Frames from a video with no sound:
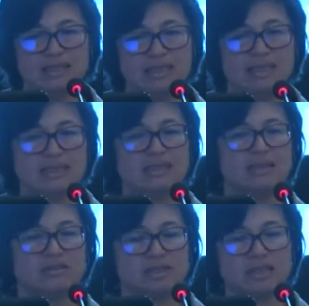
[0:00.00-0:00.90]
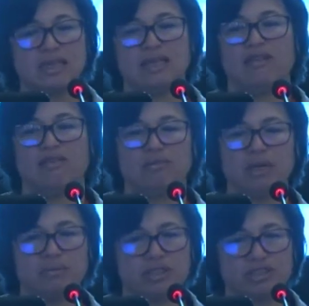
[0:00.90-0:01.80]
603
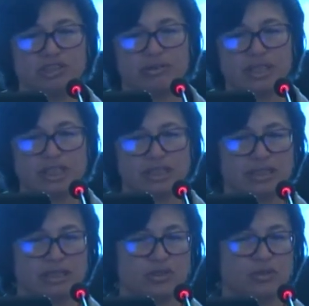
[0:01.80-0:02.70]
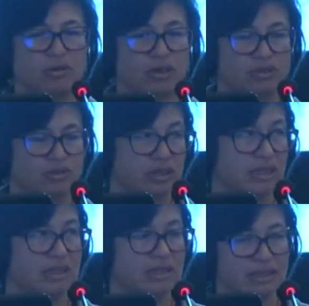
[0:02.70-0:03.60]
registration and
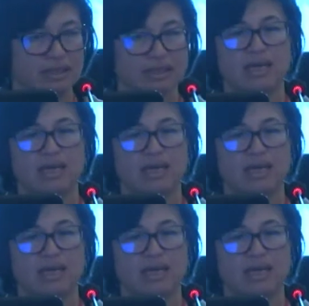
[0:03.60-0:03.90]
206